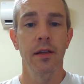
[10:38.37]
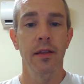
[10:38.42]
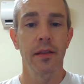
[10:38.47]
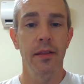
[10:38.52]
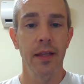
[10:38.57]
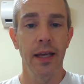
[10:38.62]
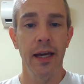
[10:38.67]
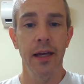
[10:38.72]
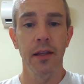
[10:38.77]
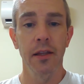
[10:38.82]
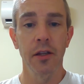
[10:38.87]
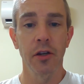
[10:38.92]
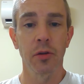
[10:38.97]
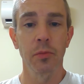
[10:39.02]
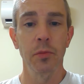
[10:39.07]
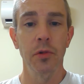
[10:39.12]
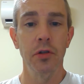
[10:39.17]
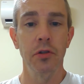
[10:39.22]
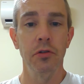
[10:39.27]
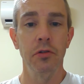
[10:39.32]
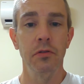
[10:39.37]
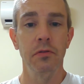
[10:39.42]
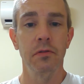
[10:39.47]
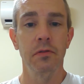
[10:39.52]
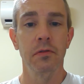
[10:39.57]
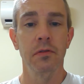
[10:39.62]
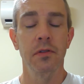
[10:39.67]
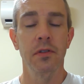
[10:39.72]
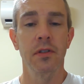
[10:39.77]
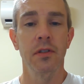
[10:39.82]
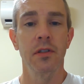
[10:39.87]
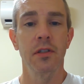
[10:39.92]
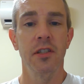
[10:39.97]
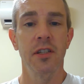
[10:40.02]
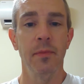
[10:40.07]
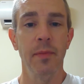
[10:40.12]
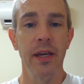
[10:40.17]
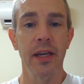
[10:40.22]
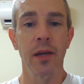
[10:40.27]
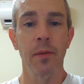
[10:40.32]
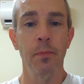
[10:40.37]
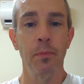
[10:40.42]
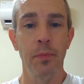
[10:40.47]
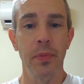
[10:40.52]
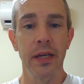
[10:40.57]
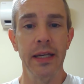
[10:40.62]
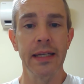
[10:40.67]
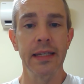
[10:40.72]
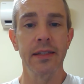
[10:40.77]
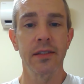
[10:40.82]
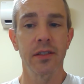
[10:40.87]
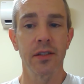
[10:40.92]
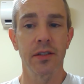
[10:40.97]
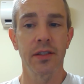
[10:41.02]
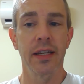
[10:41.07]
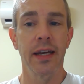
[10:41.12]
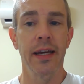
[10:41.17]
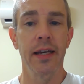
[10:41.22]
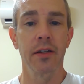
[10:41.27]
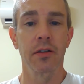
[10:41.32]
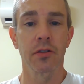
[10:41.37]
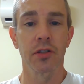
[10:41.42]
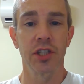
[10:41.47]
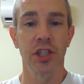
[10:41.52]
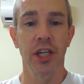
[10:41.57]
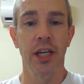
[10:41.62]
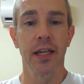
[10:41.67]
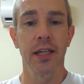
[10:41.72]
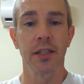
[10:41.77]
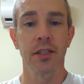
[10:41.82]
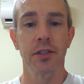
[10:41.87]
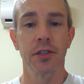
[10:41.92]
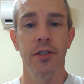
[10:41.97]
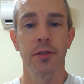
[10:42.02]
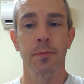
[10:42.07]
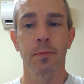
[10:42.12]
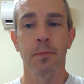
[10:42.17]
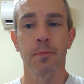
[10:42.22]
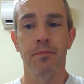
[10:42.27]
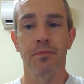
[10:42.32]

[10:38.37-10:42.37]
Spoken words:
that little move to make a big societal change.